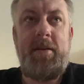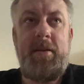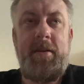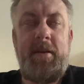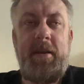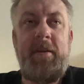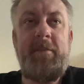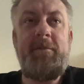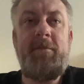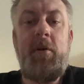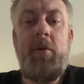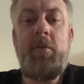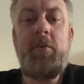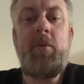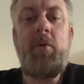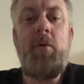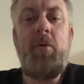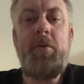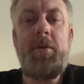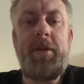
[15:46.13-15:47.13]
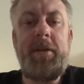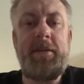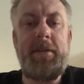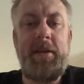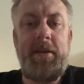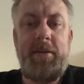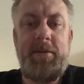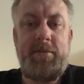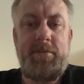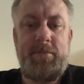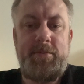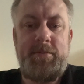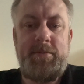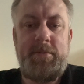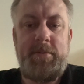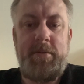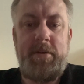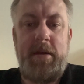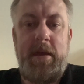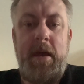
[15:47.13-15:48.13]
and vote accordingly.
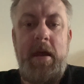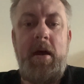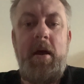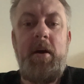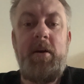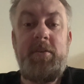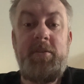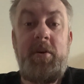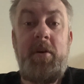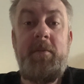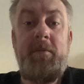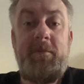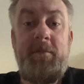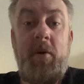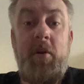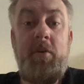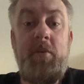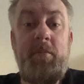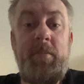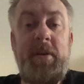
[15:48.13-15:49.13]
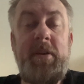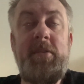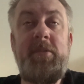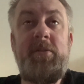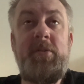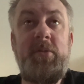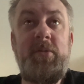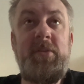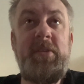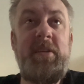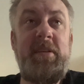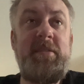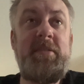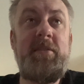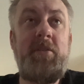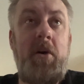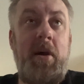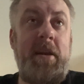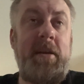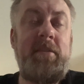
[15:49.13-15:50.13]
Don't vote because you
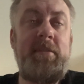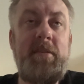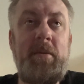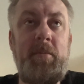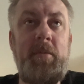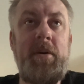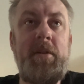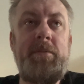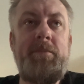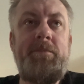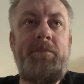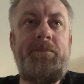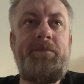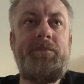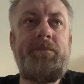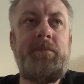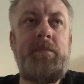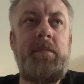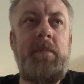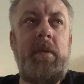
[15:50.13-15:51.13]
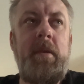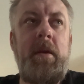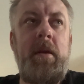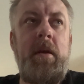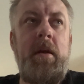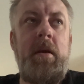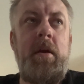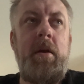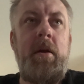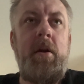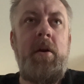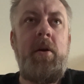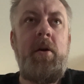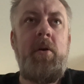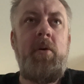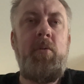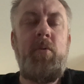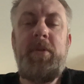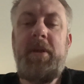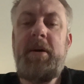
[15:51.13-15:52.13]
dislike someone
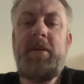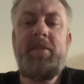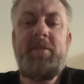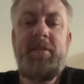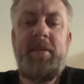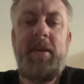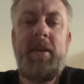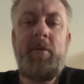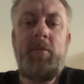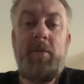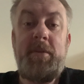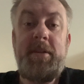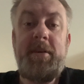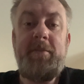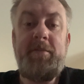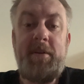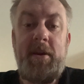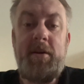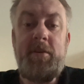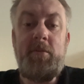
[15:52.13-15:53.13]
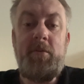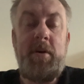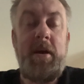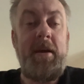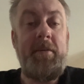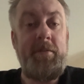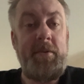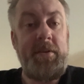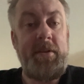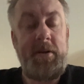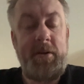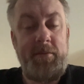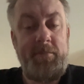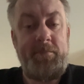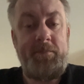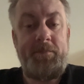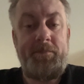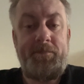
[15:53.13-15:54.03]
without seeing what they've done or haven't done.